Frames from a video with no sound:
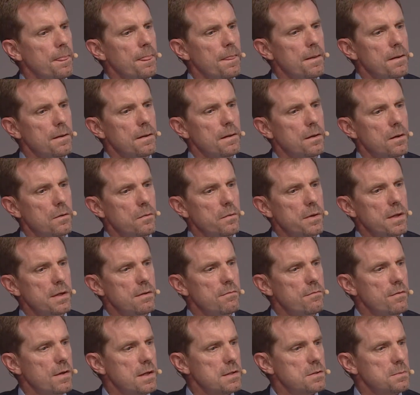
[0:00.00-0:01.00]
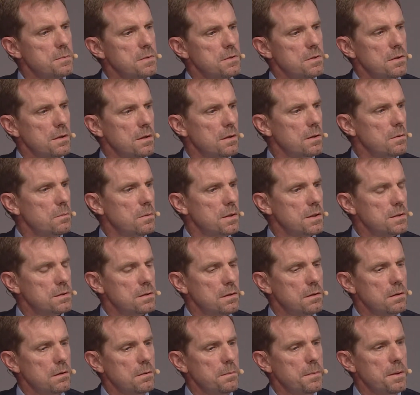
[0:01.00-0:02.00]
REIT investments are good ones.
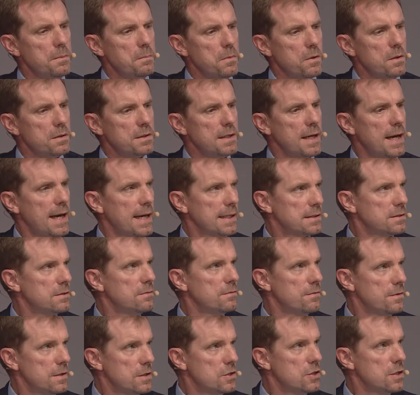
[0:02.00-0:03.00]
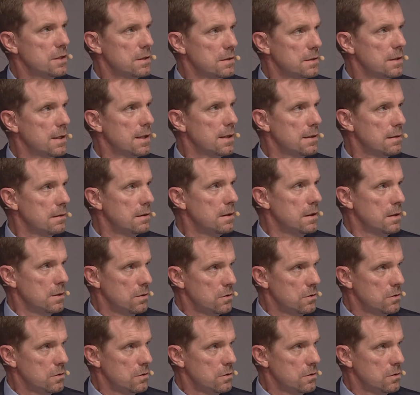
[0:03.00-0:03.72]
They're a little bit more tax efficient than